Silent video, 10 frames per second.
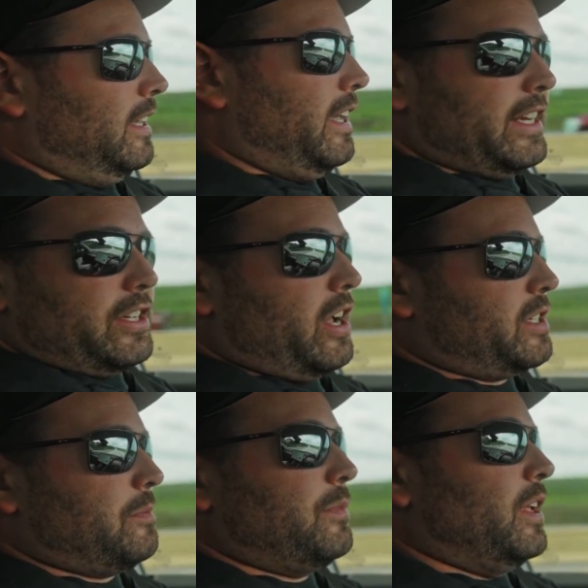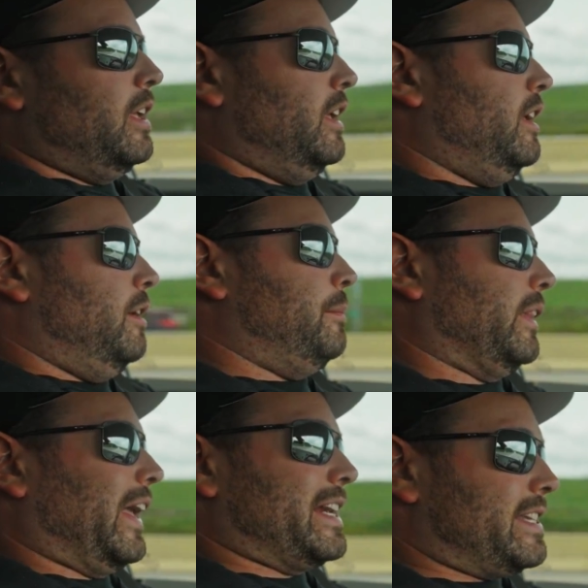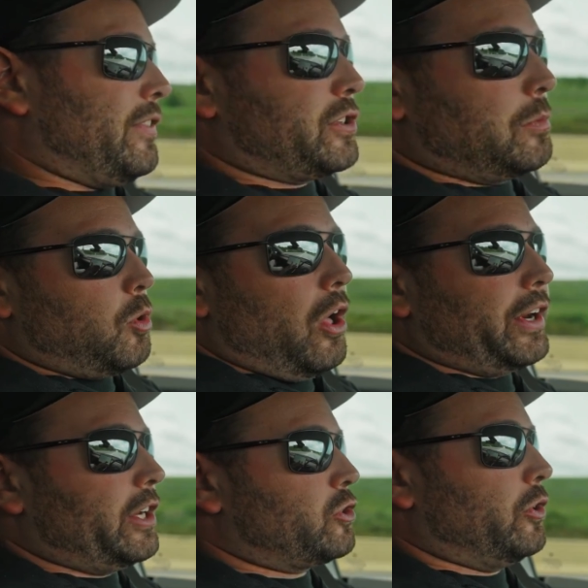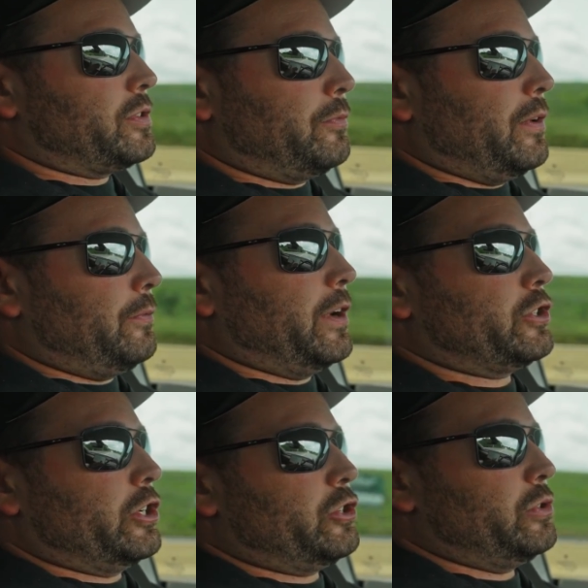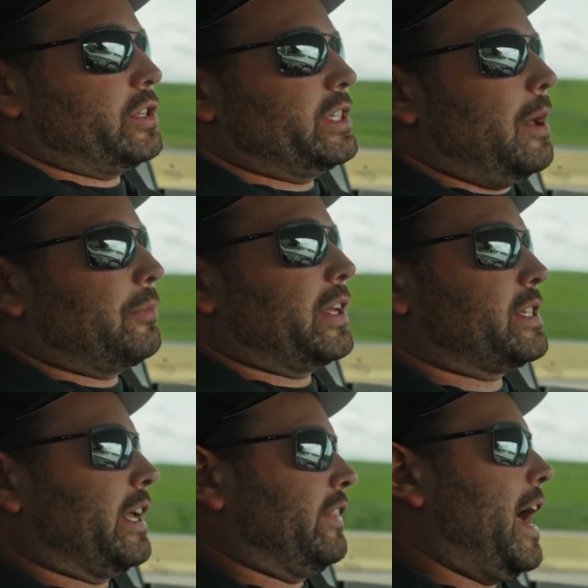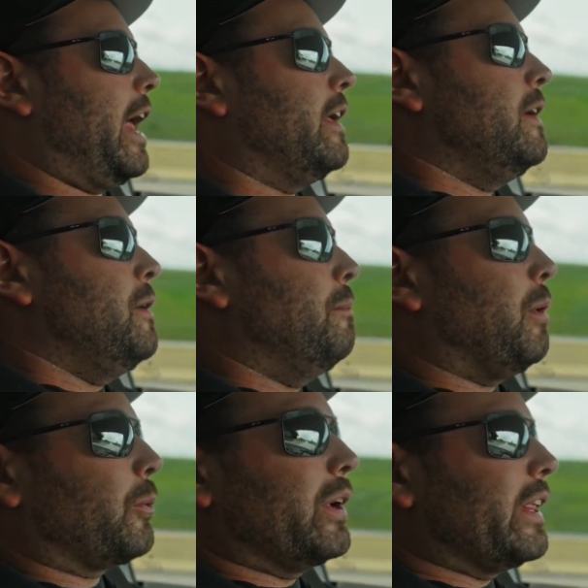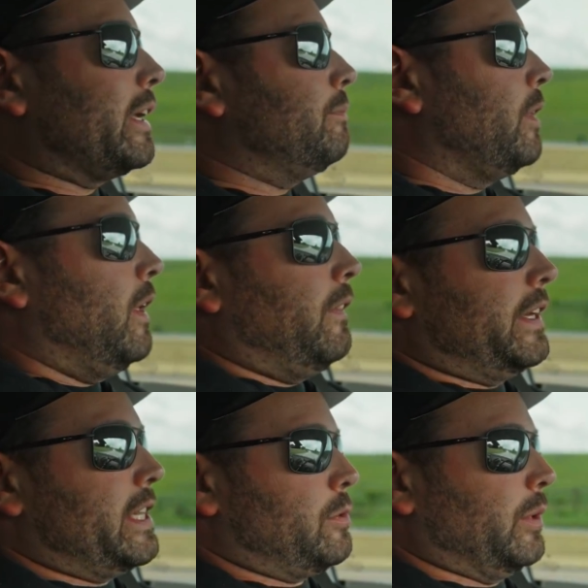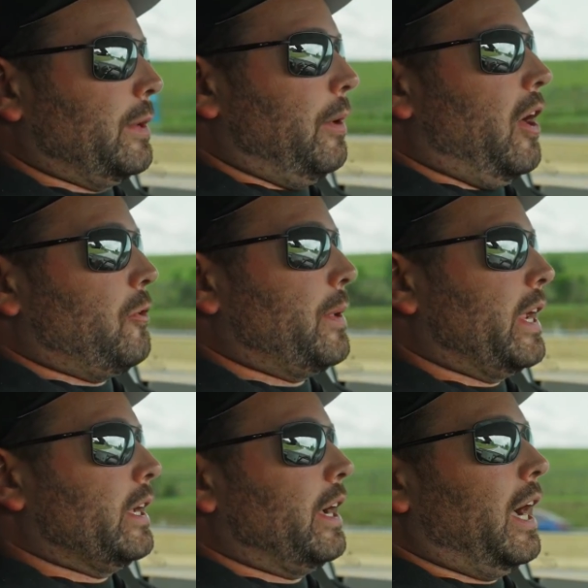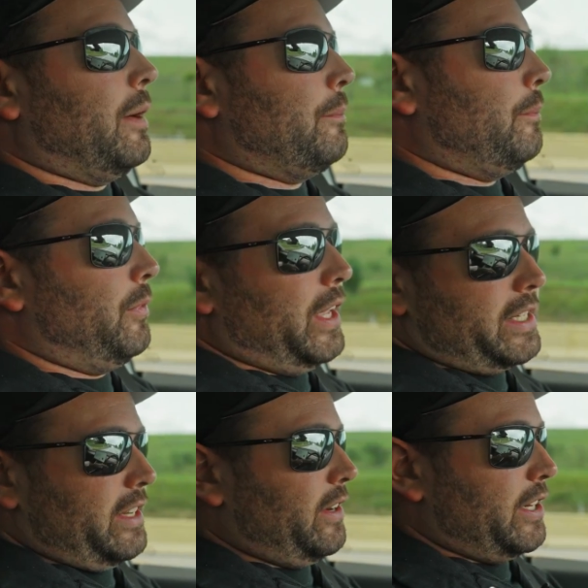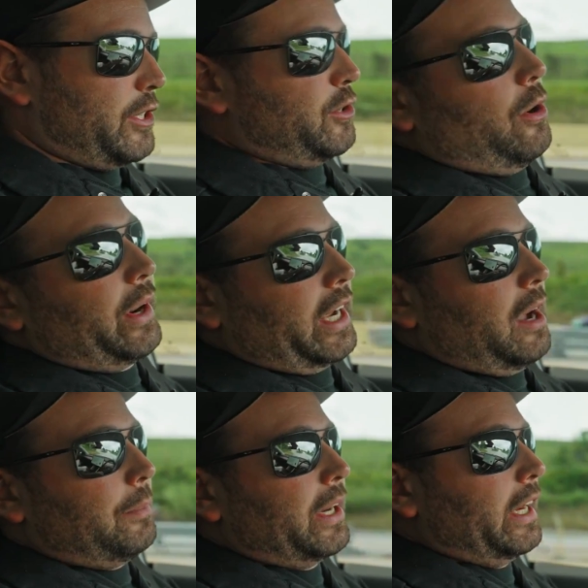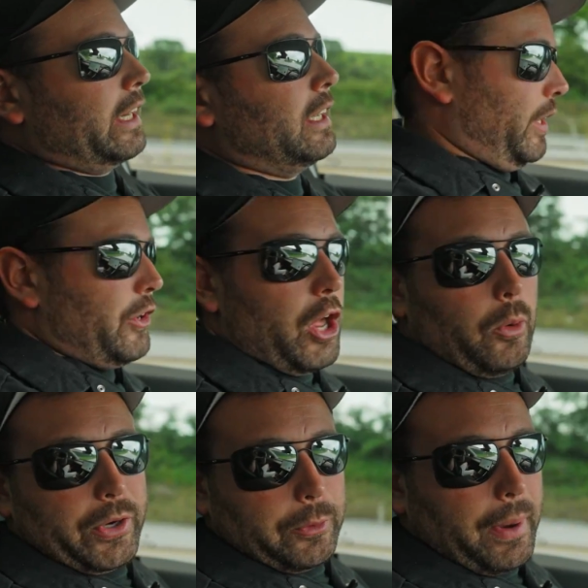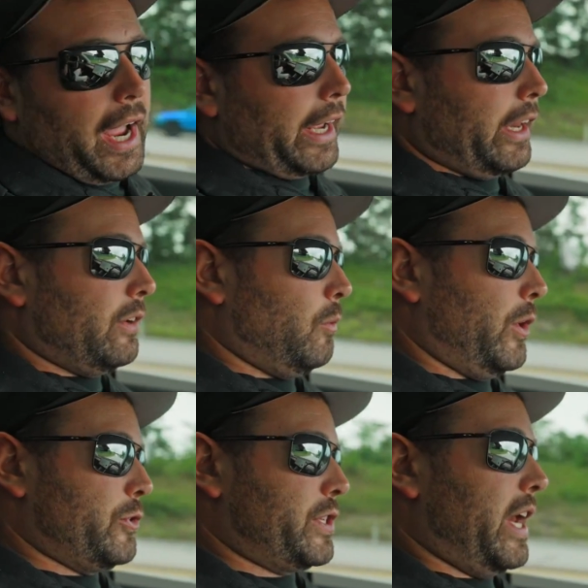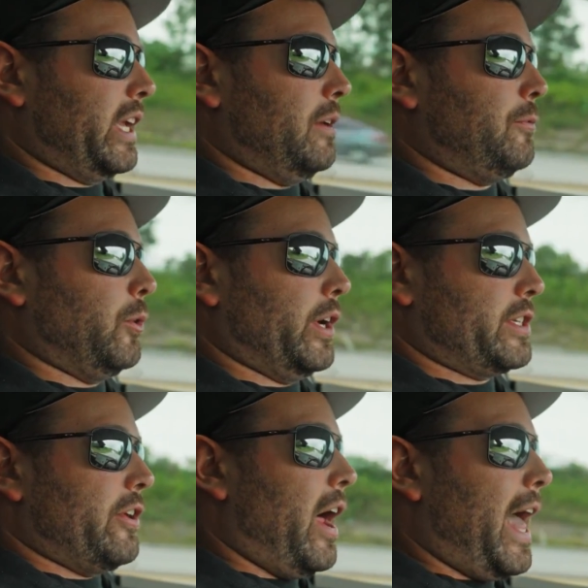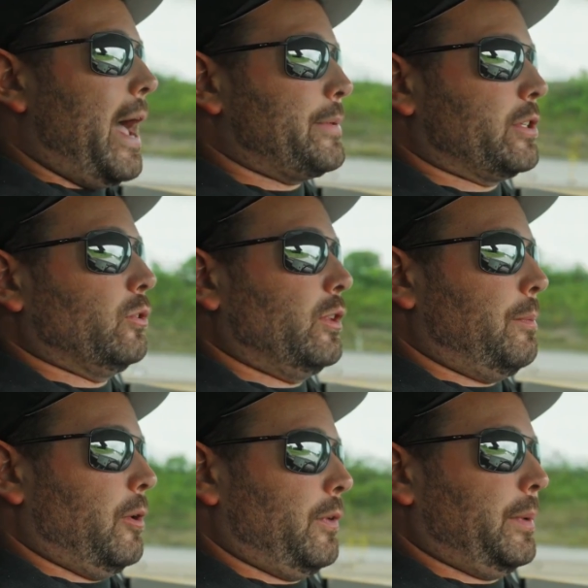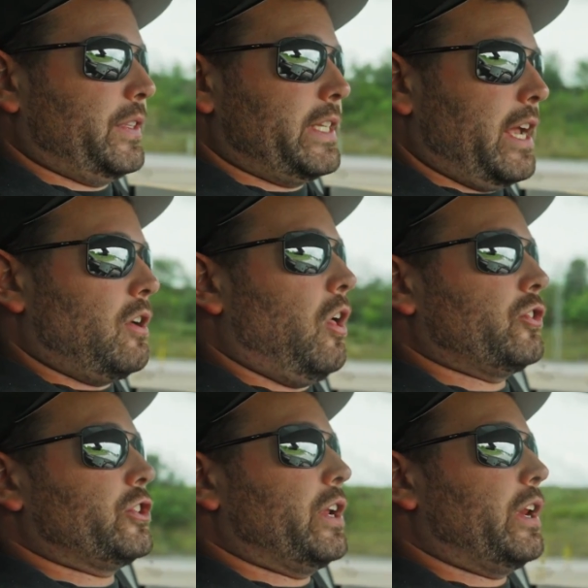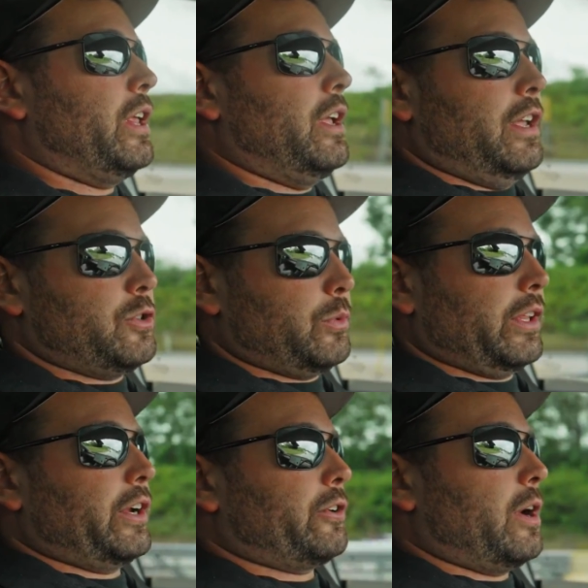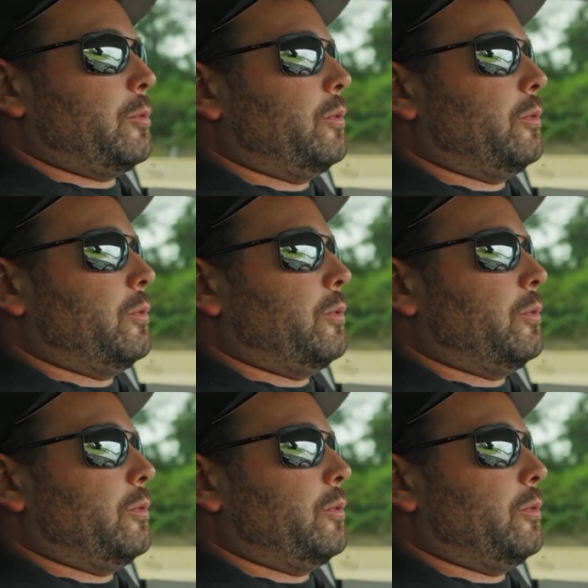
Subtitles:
It's awesome. But like I said, there's quality control, some fit and finish issues, dumb things like that. But really, that doesn't really bother me. It's a growing company. You know when you're buying it what you're signing up for. It's not absolutely perfect, but the technology in it is really incredible.